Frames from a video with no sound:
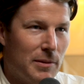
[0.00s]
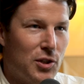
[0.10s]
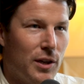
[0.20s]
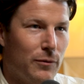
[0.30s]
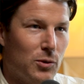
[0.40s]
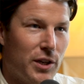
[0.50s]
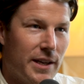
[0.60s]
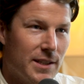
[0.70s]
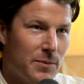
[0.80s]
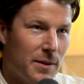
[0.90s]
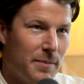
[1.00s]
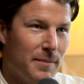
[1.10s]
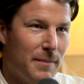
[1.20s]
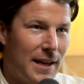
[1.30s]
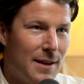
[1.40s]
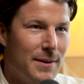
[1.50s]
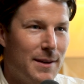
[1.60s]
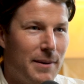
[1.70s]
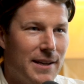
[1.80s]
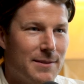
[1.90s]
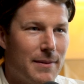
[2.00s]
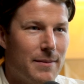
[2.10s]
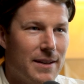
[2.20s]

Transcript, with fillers: and cheerful cheese with a Maggie Beer paste maybe?